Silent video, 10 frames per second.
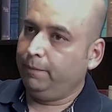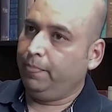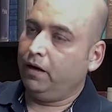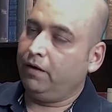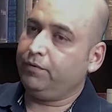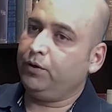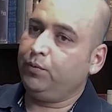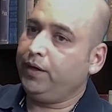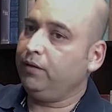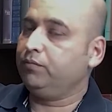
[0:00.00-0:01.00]
After
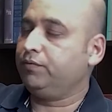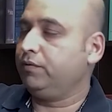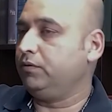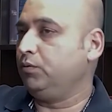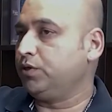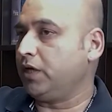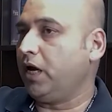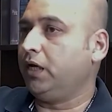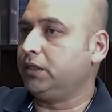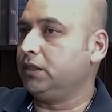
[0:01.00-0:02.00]
doing those
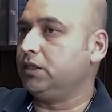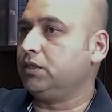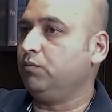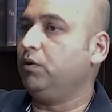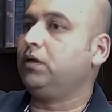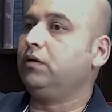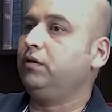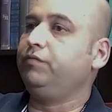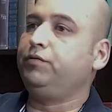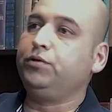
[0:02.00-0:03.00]
actions, what
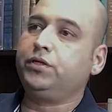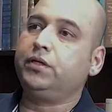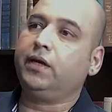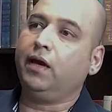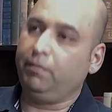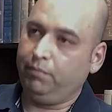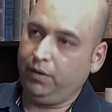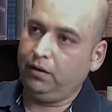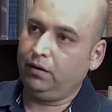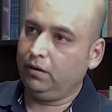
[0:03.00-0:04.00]
the future can
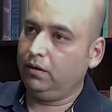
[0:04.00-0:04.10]
be.